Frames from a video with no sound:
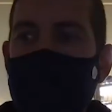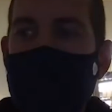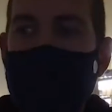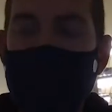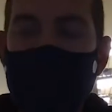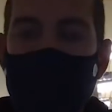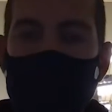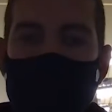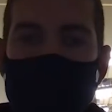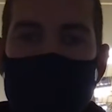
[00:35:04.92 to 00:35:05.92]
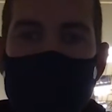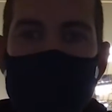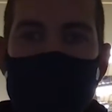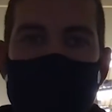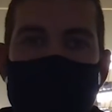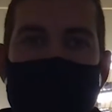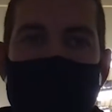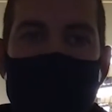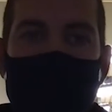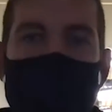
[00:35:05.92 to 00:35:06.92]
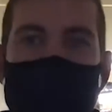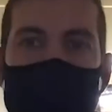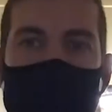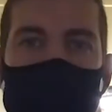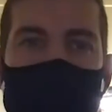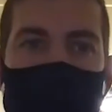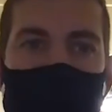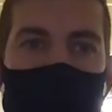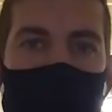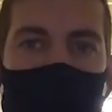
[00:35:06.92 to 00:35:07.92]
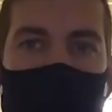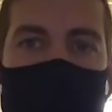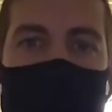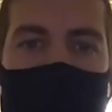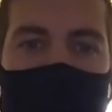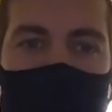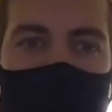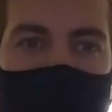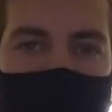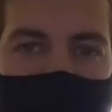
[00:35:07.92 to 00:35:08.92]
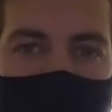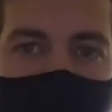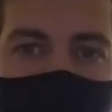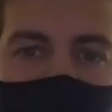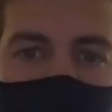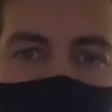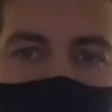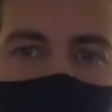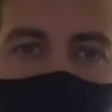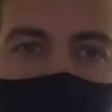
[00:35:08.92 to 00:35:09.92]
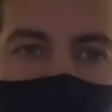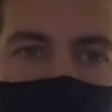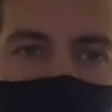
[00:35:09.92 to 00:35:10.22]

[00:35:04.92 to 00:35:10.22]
I knew we were going to get drubbed immediately because Chris Paul was by far the loudest person in the gym.